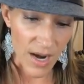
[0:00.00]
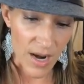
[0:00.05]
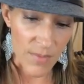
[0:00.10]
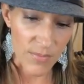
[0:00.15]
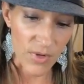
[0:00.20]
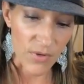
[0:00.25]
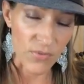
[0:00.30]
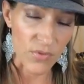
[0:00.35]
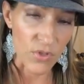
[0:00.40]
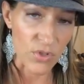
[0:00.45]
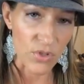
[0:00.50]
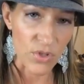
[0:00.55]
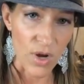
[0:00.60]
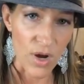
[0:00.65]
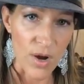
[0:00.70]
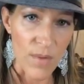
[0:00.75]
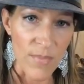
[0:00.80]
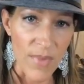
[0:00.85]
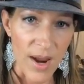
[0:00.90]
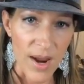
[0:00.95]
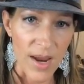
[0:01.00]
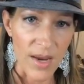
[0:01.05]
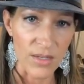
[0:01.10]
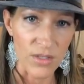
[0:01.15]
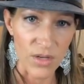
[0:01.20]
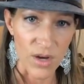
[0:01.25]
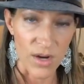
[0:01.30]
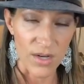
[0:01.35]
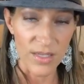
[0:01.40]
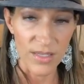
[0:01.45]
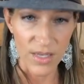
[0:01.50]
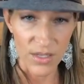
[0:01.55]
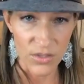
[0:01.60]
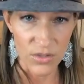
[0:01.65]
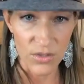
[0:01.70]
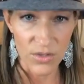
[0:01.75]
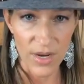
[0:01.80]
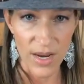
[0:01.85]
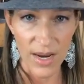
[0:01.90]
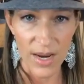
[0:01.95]
um, if you saw my talk
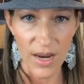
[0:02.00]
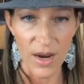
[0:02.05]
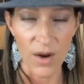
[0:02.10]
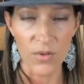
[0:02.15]
yesterday,